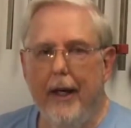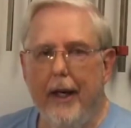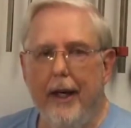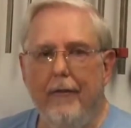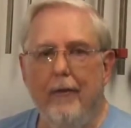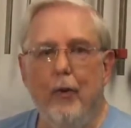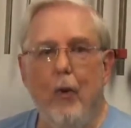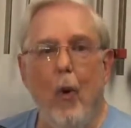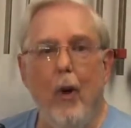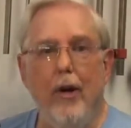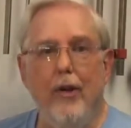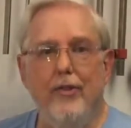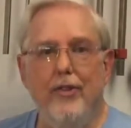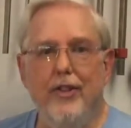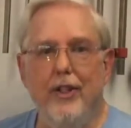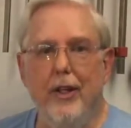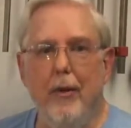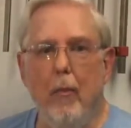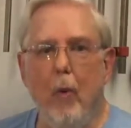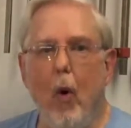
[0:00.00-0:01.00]
If you want to
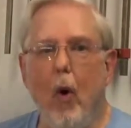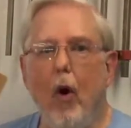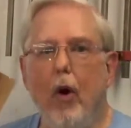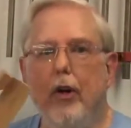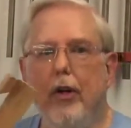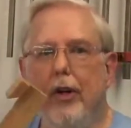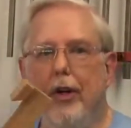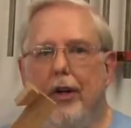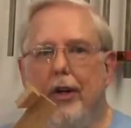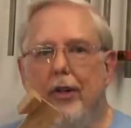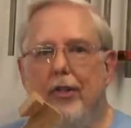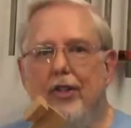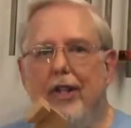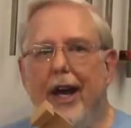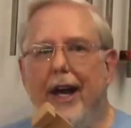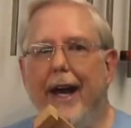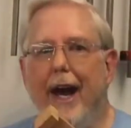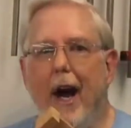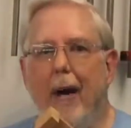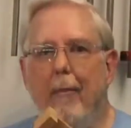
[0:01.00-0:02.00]
see more, you can
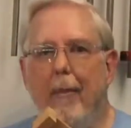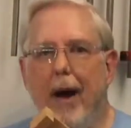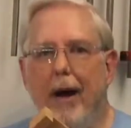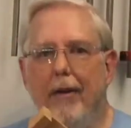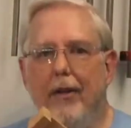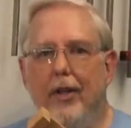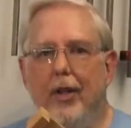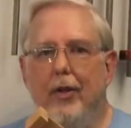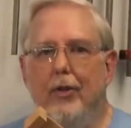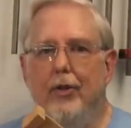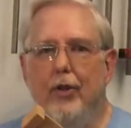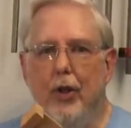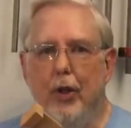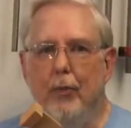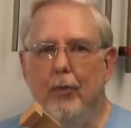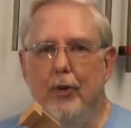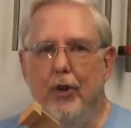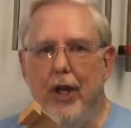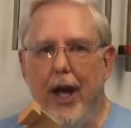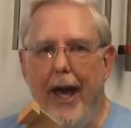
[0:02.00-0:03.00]
check out my
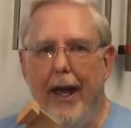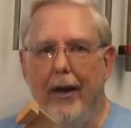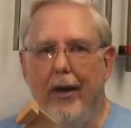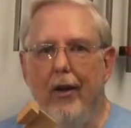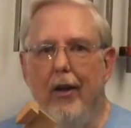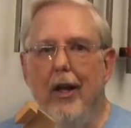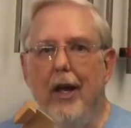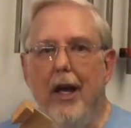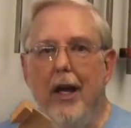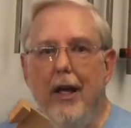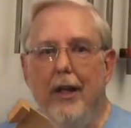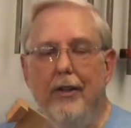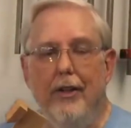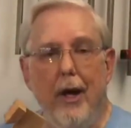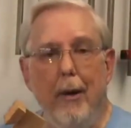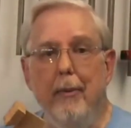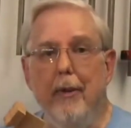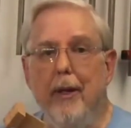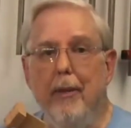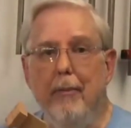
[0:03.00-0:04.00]
YouTube channel,
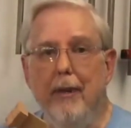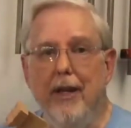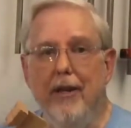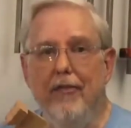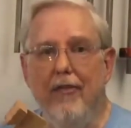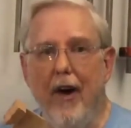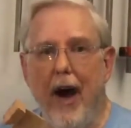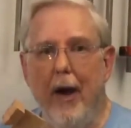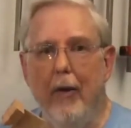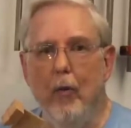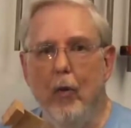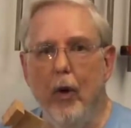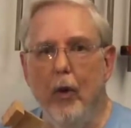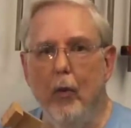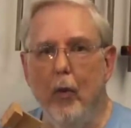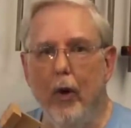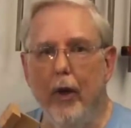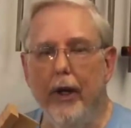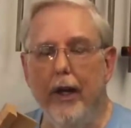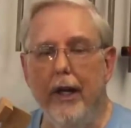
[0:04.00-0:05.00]
WB Fine
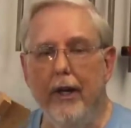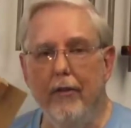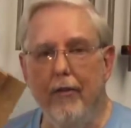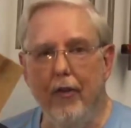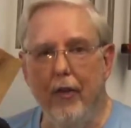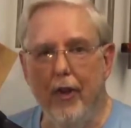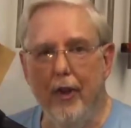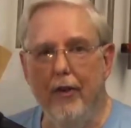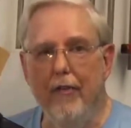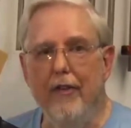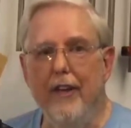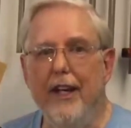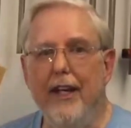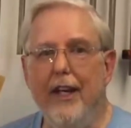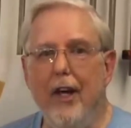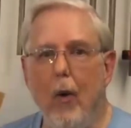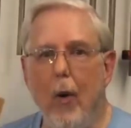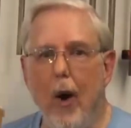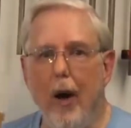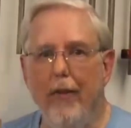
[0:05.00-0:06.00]
Woodworking, for the
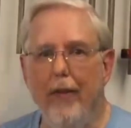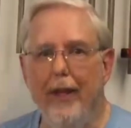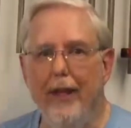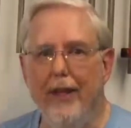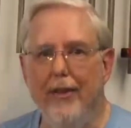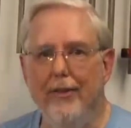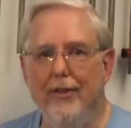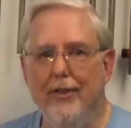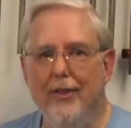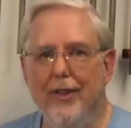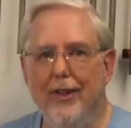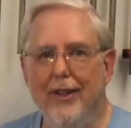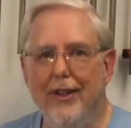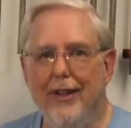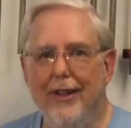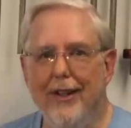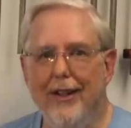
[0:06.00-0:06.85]
video on these.